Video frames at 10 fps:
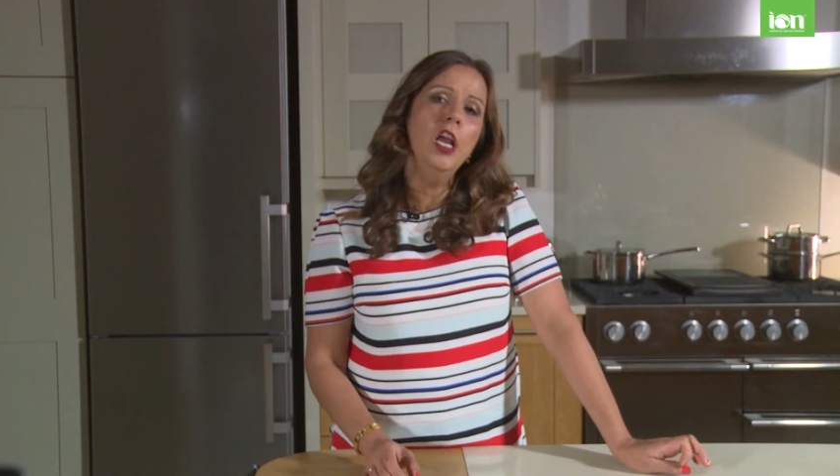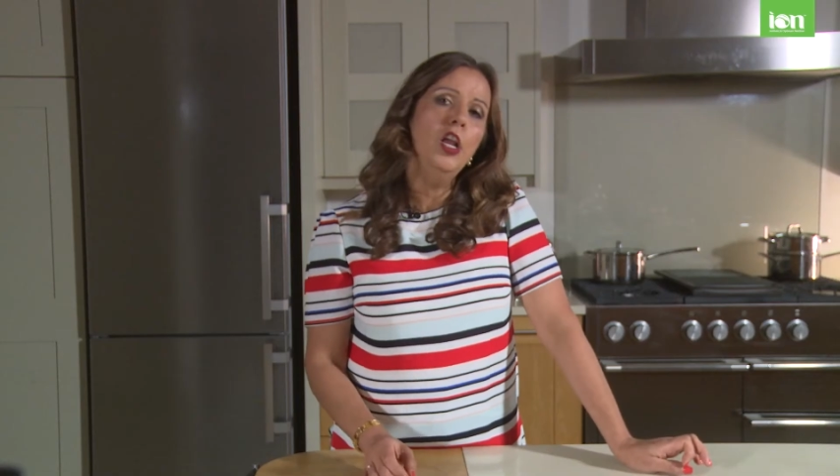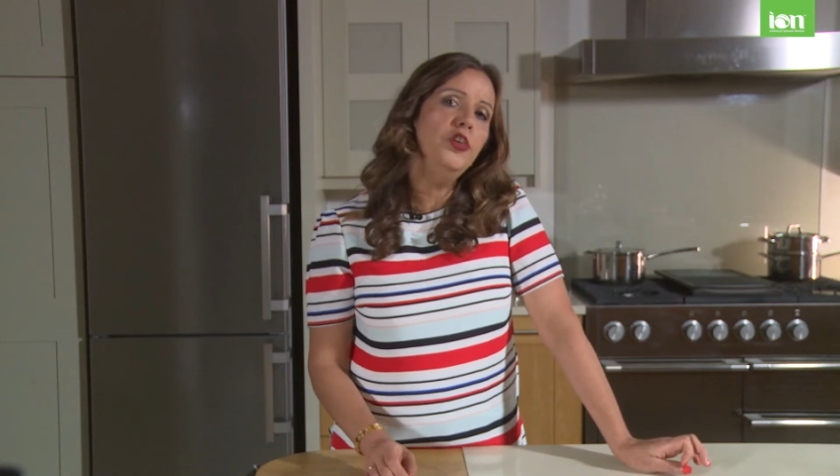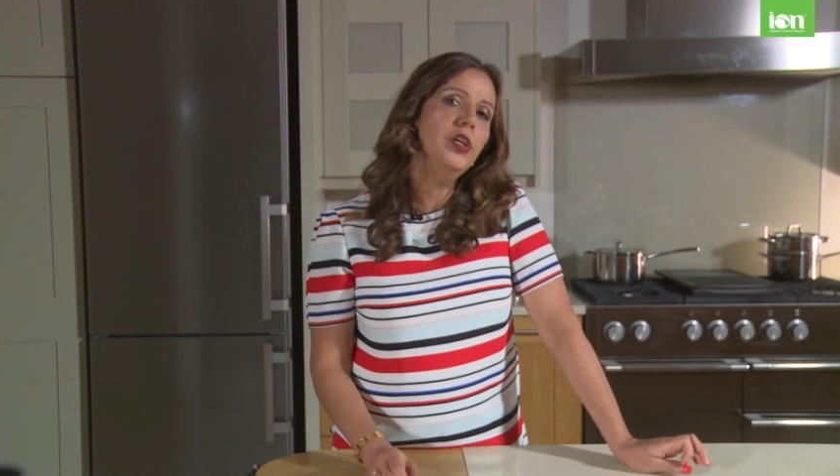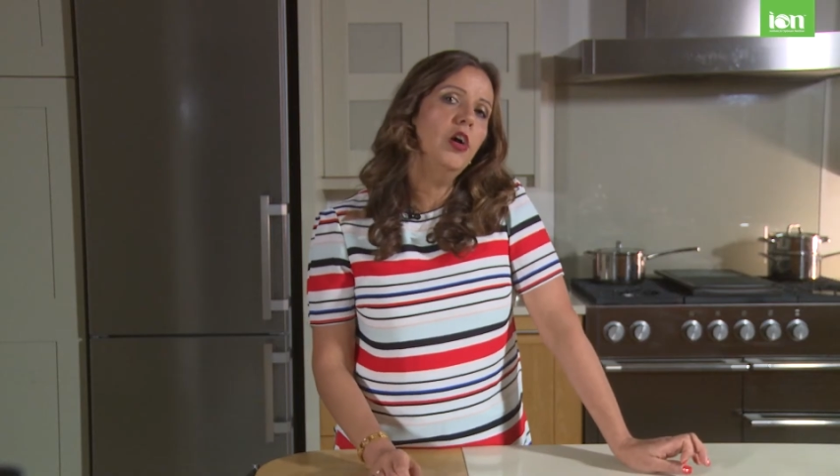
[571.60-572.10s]

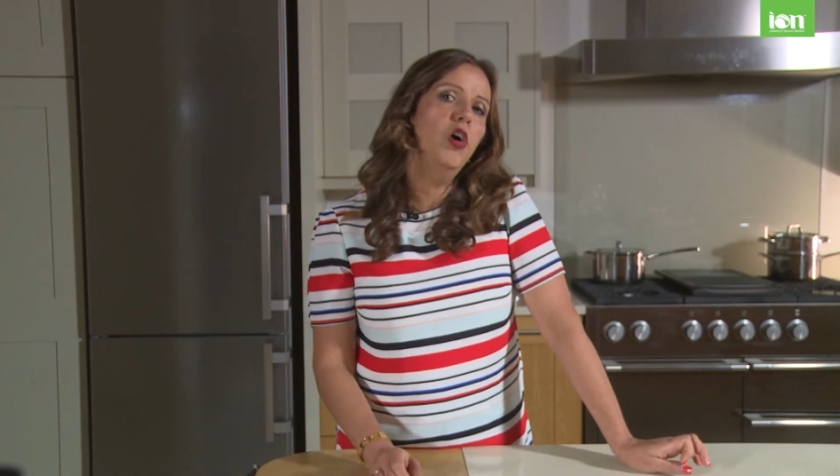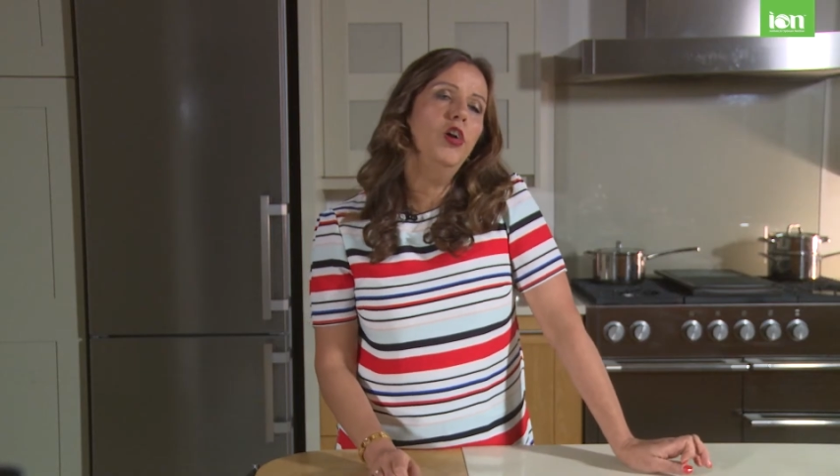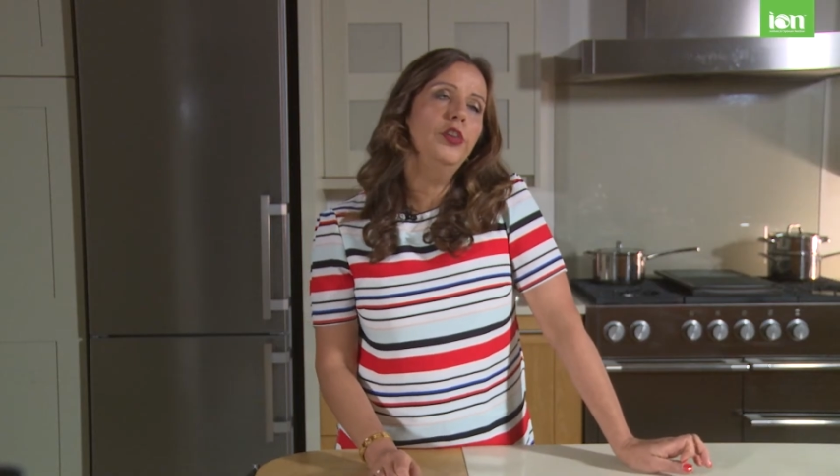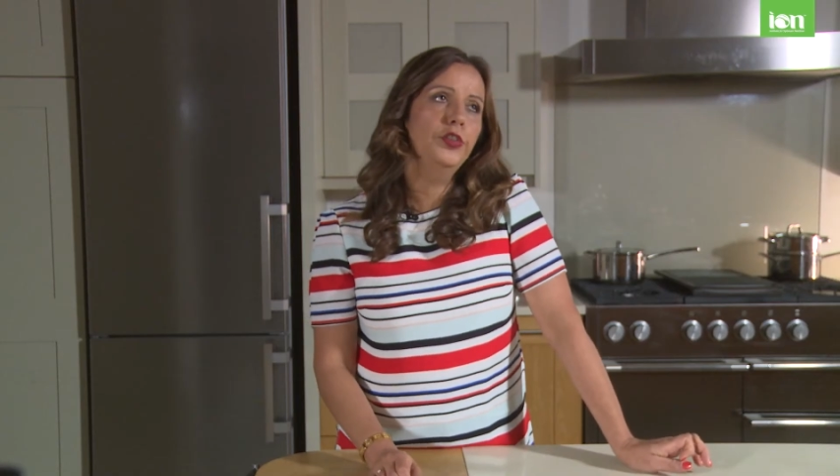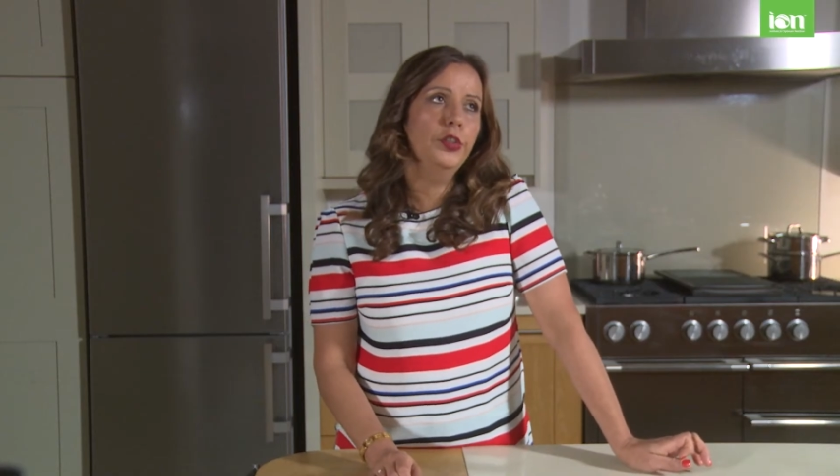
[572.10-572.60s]
There
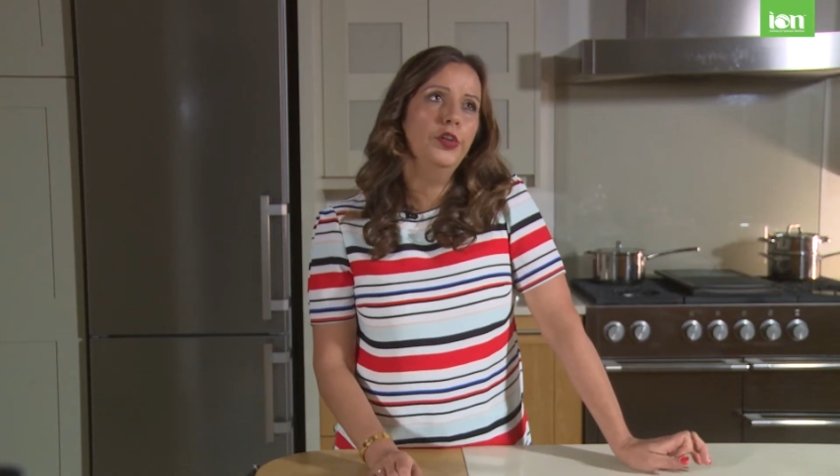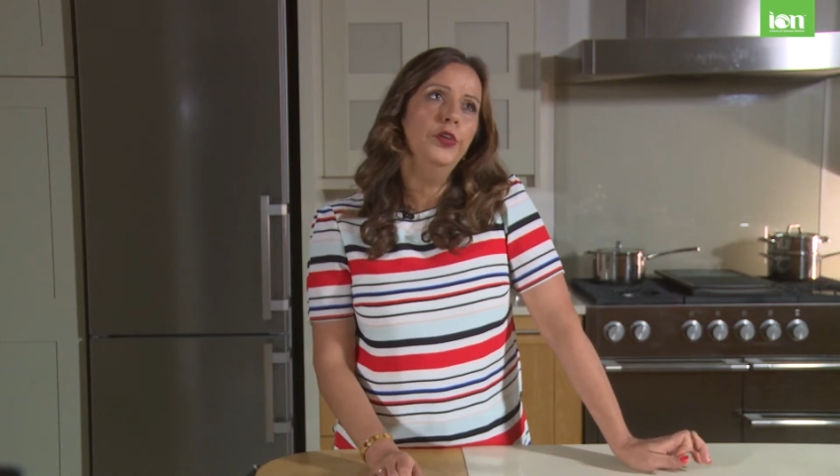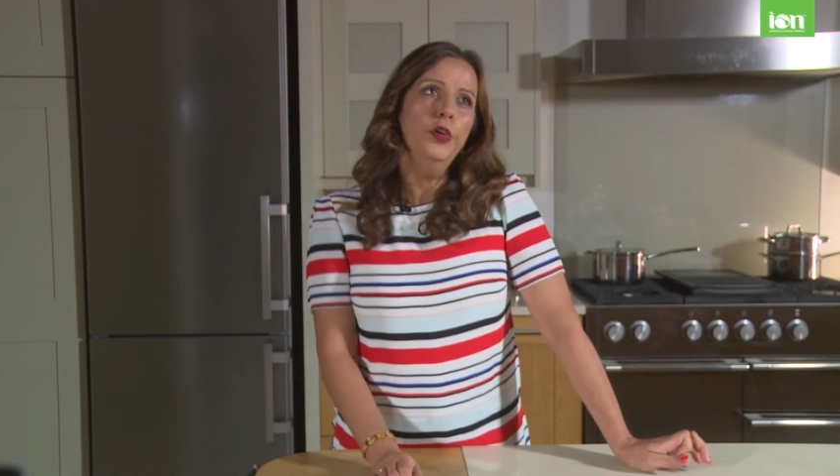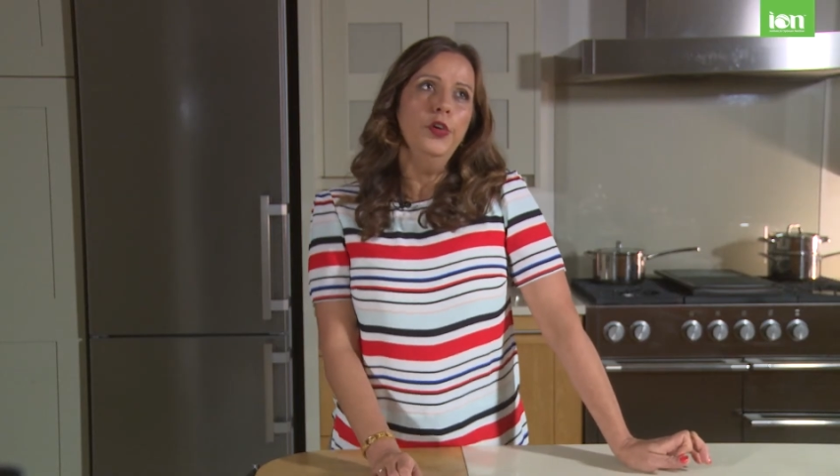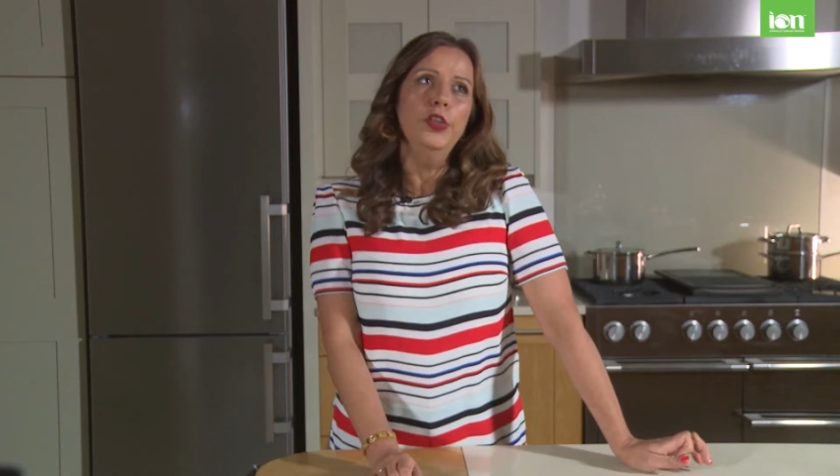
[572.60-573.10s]

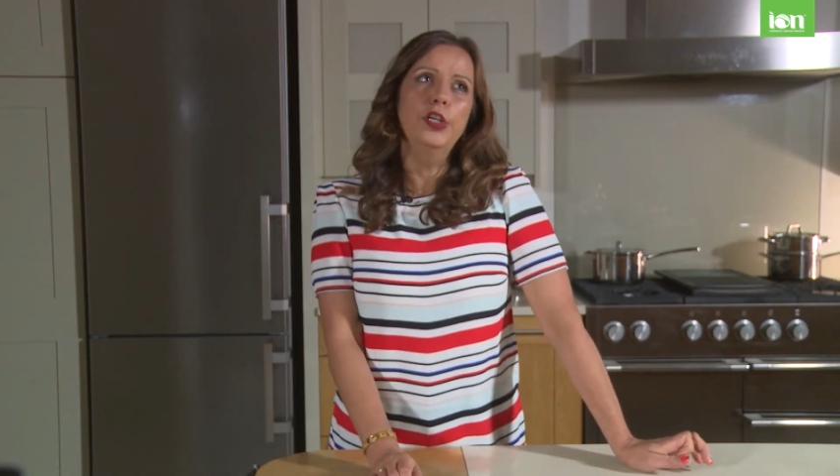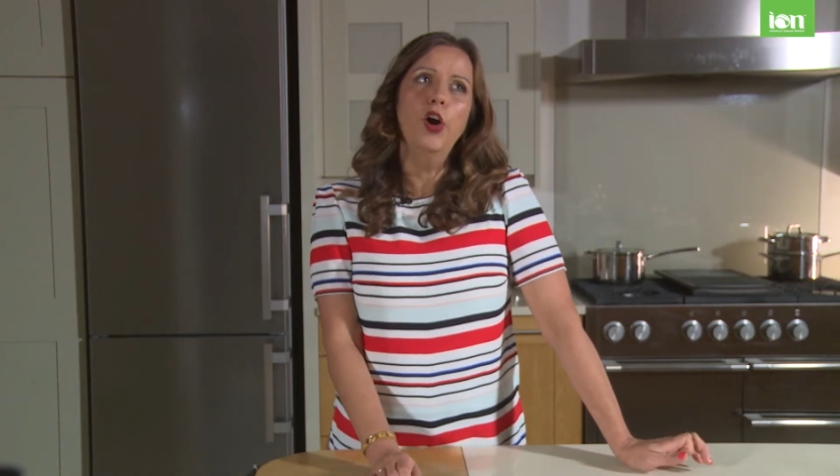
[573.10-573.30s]
are